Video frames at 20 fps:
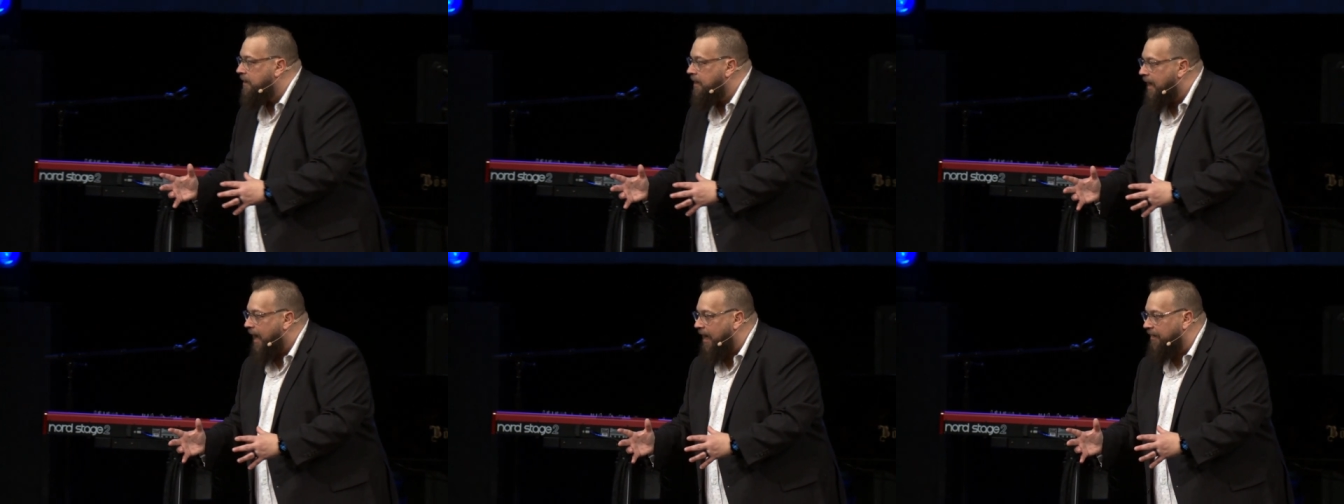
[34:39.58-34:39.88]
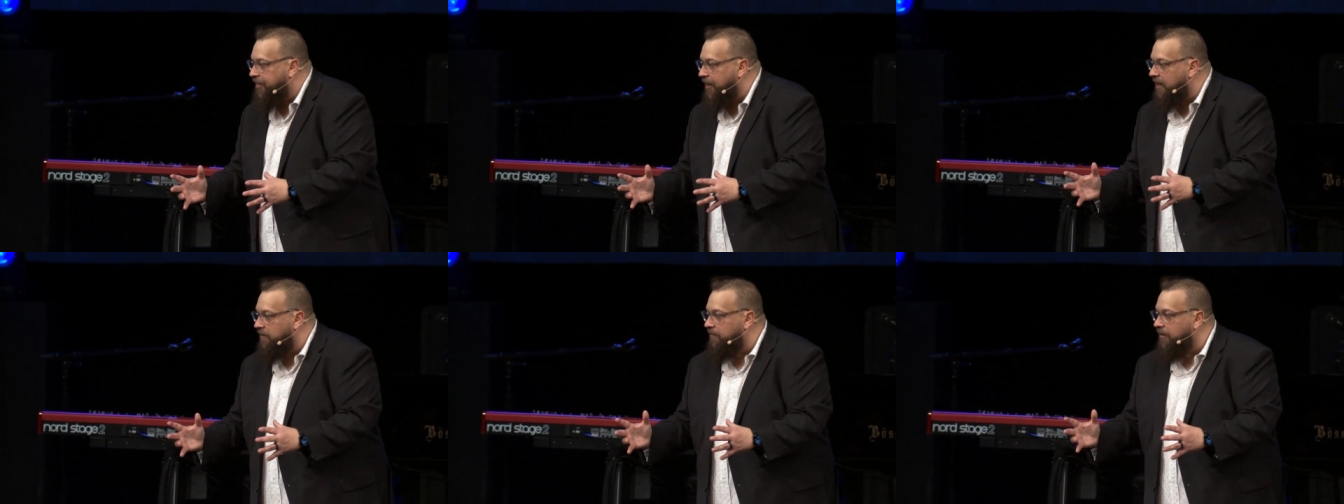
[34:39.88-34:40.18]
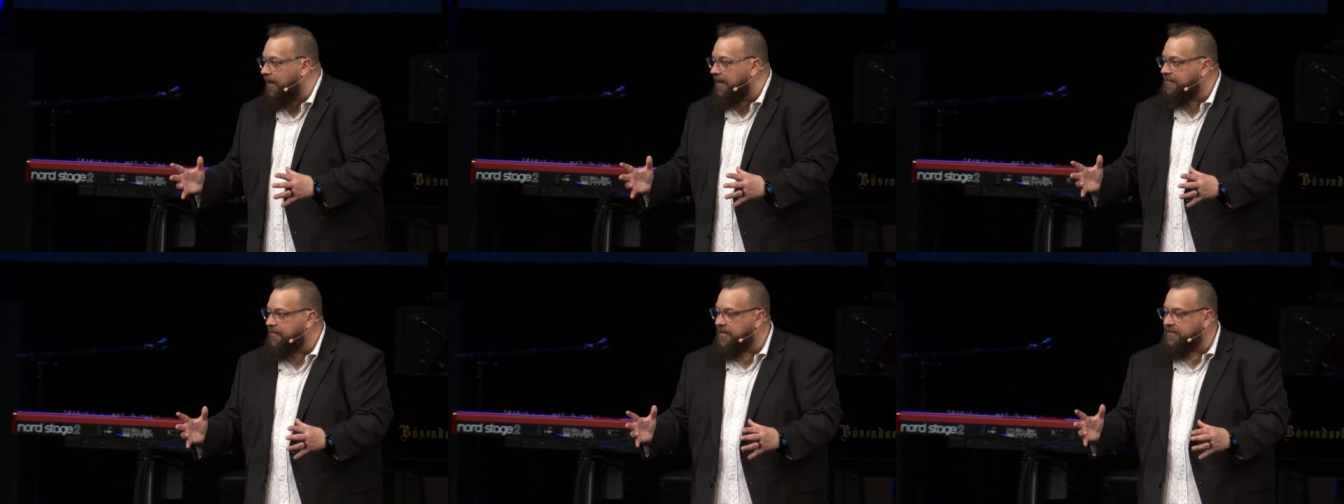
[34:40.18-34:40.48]
I think of it
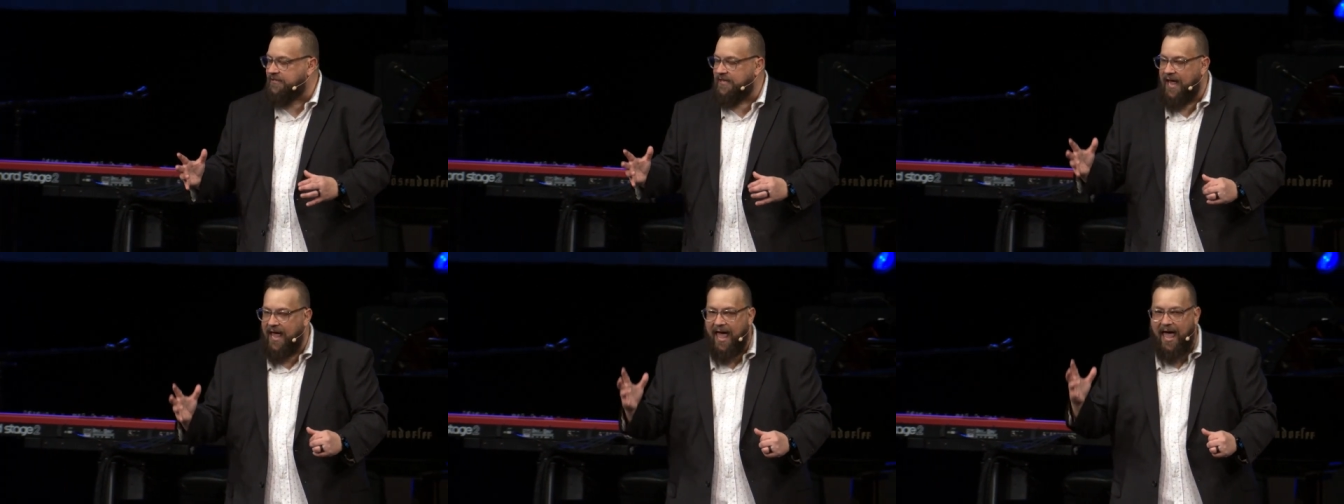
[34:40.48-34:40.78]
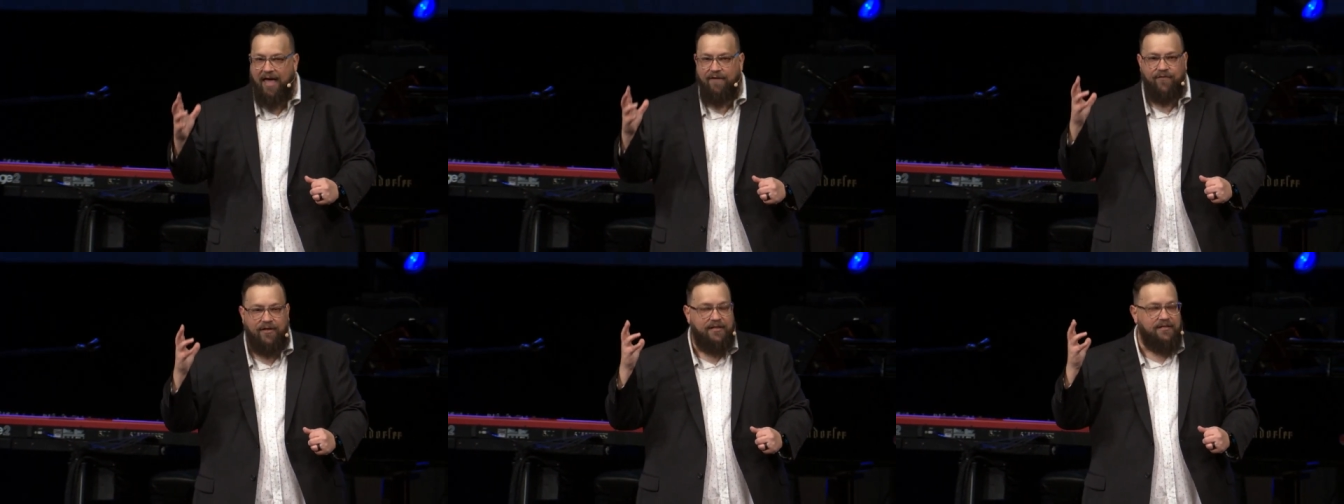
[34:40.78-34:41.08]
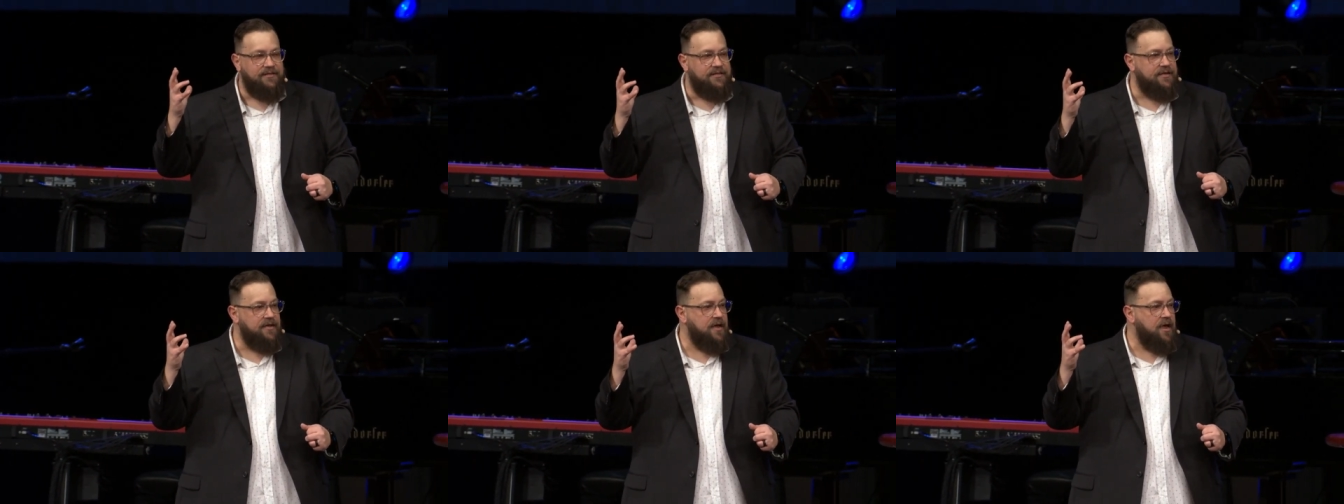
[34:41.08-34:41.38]
like this the
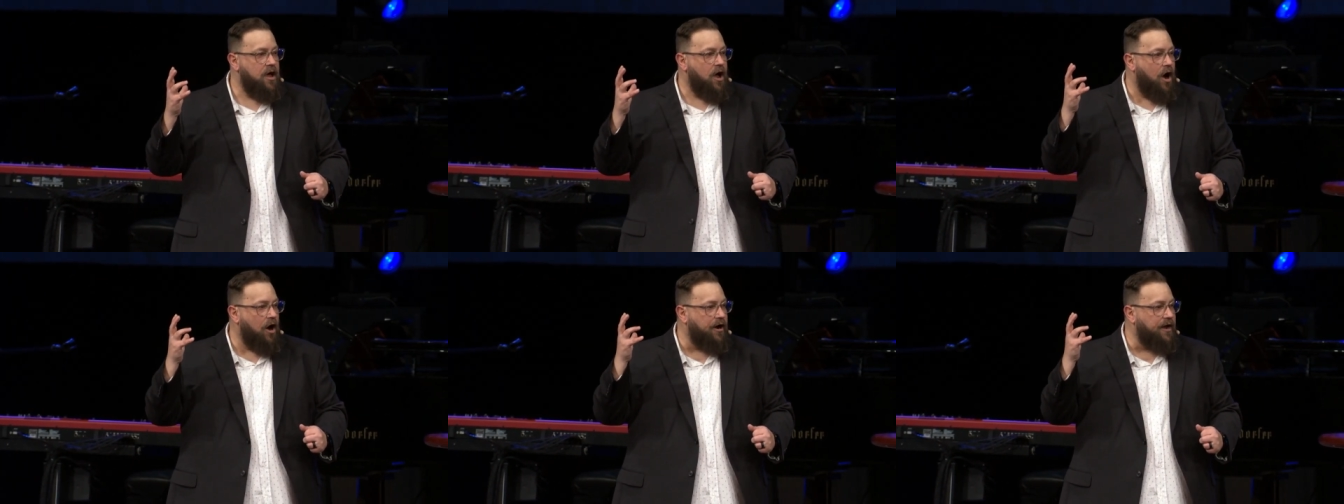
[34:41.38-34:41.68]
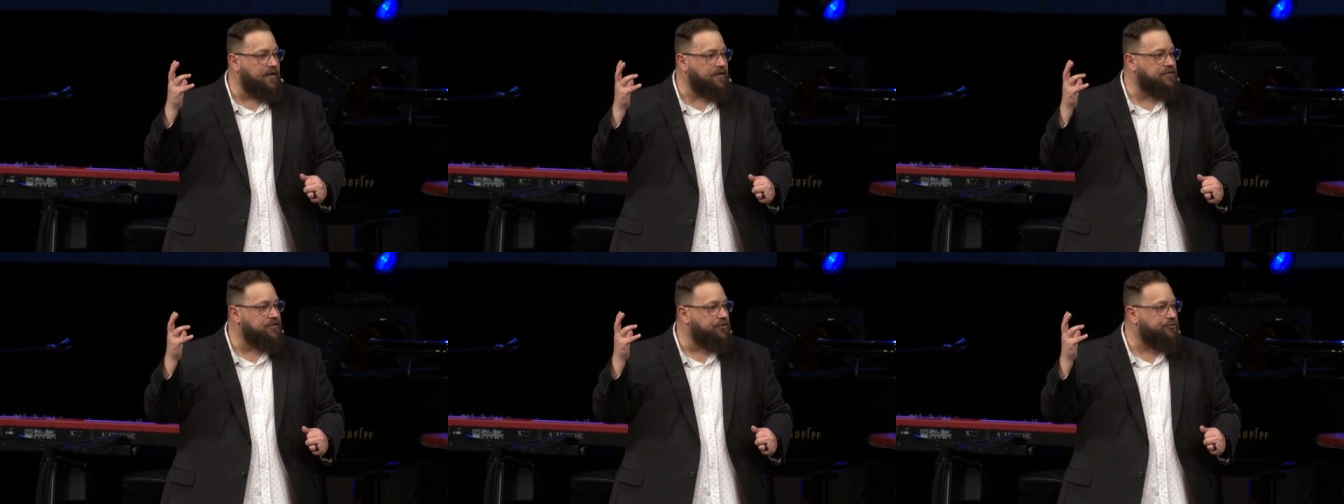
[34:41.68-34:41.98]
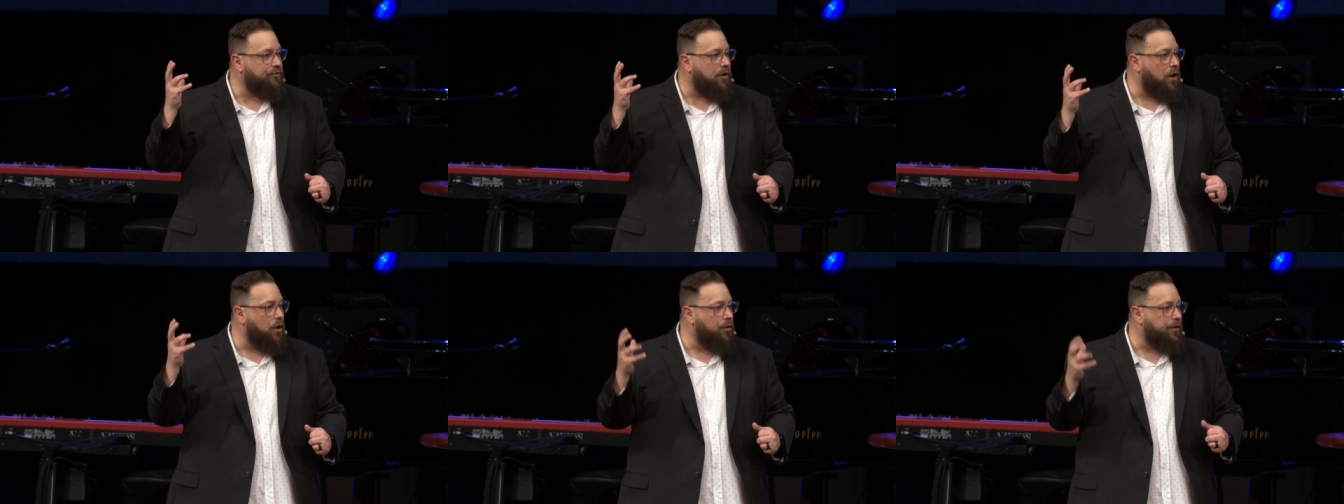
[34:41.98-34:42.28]
heavens are his
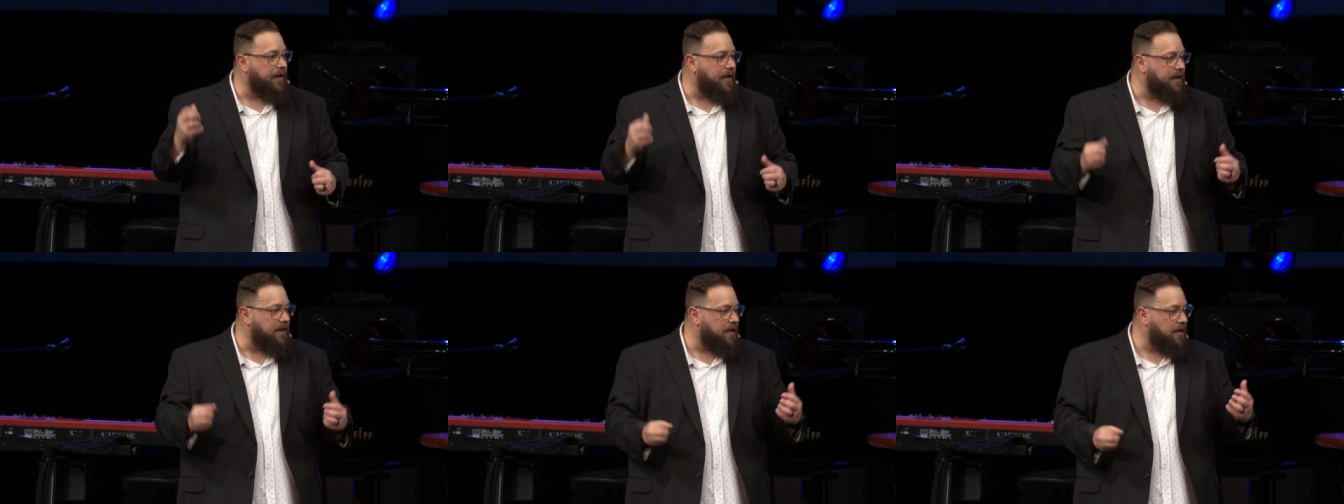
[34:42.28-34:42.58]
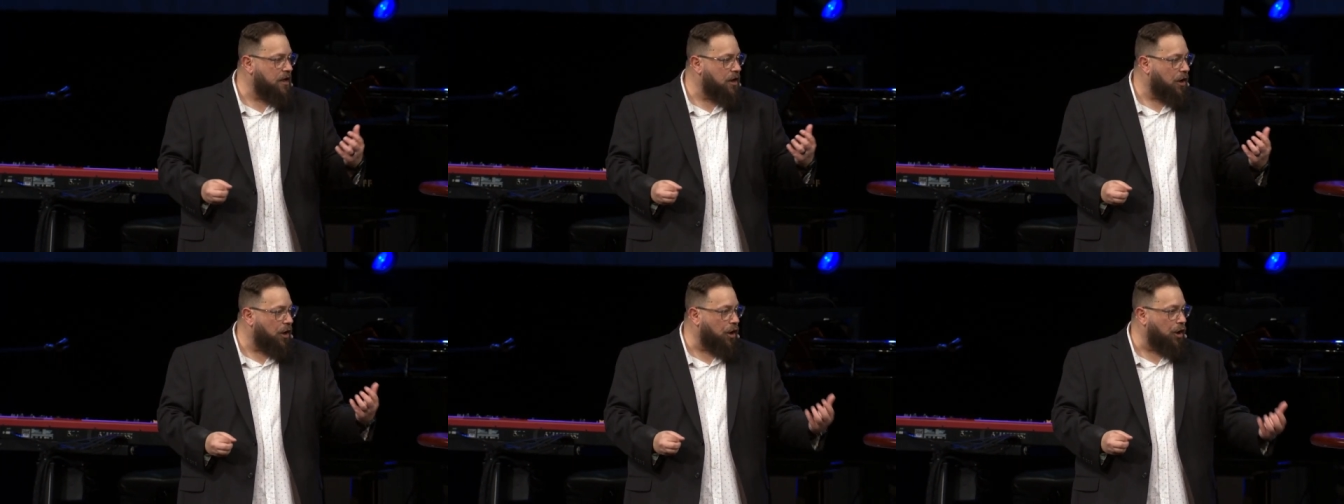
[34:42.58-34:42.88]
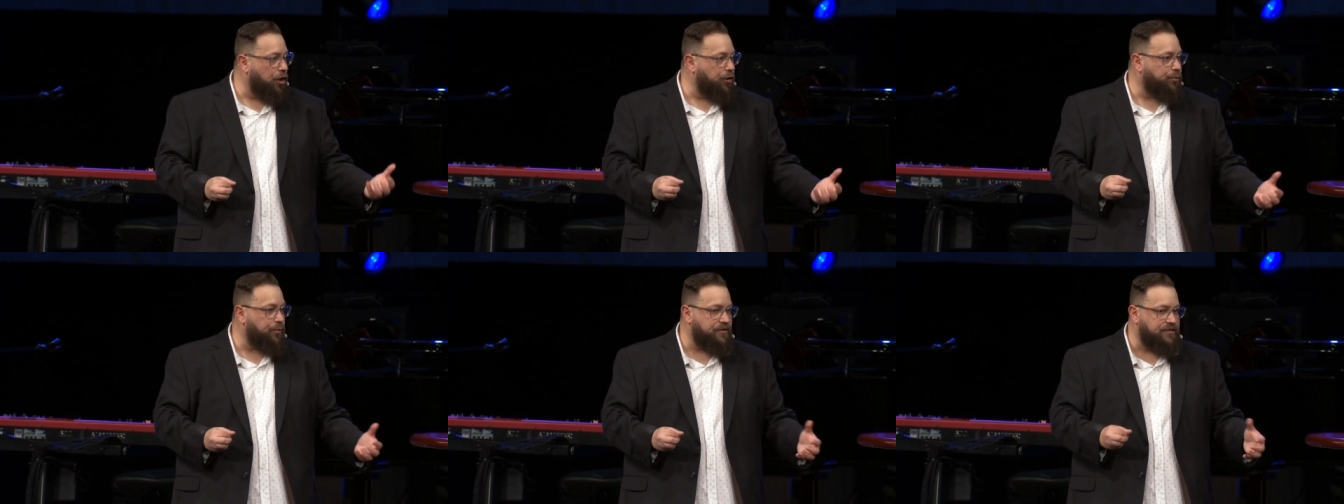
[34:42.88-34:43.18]
throne, and the
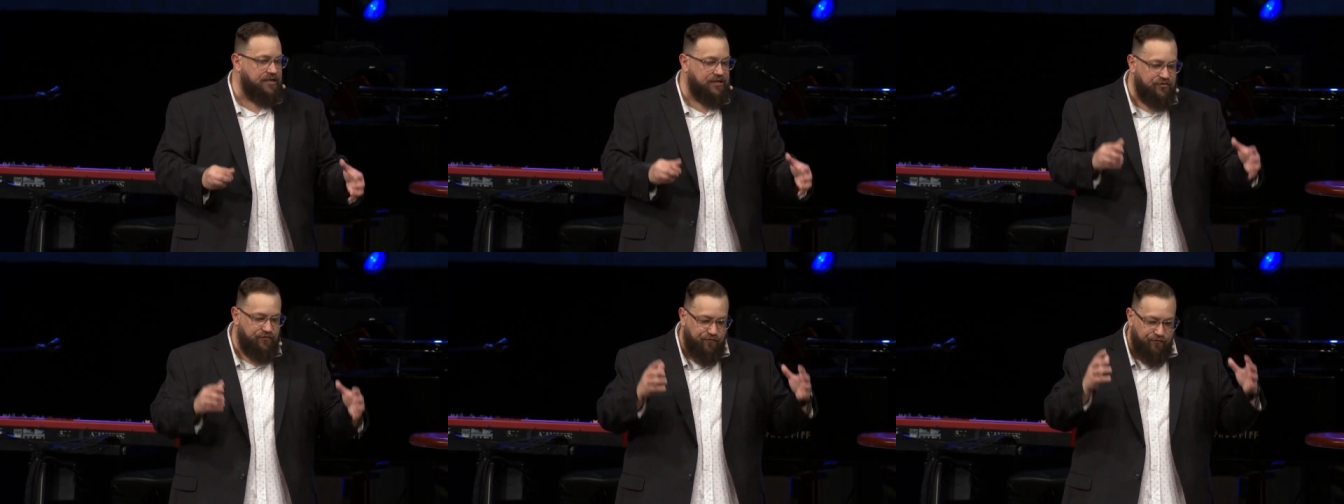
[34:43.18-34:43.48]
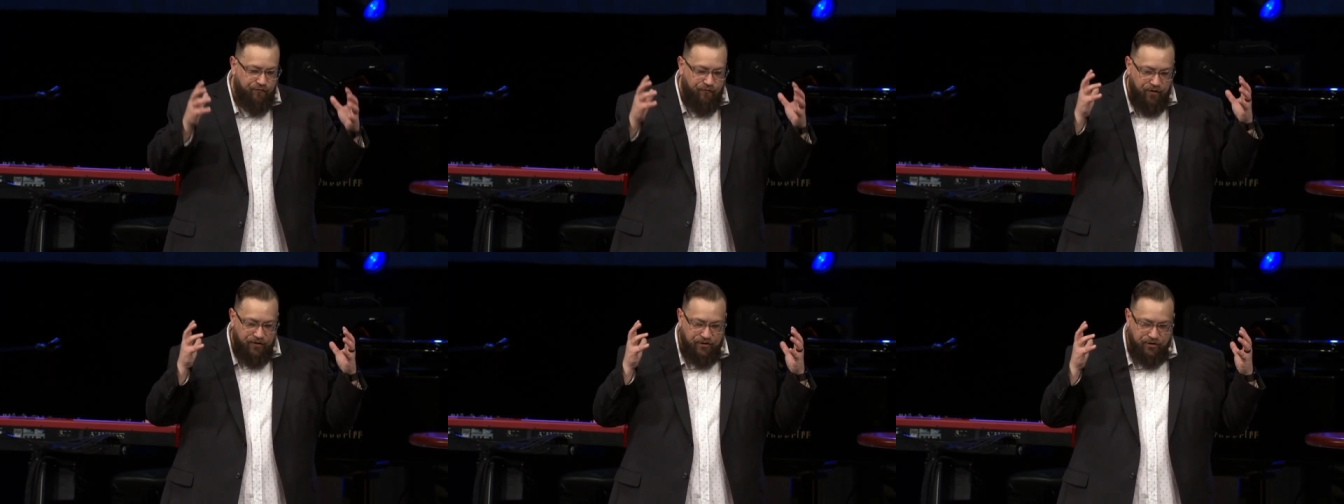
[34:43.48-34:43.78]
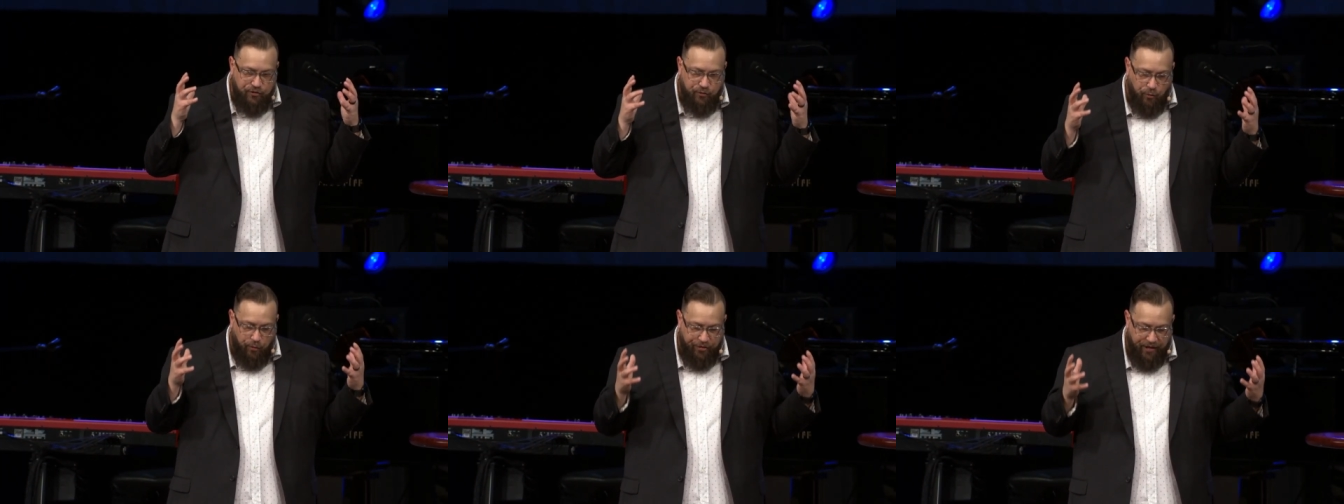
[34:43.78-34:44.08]
earth was his footstool.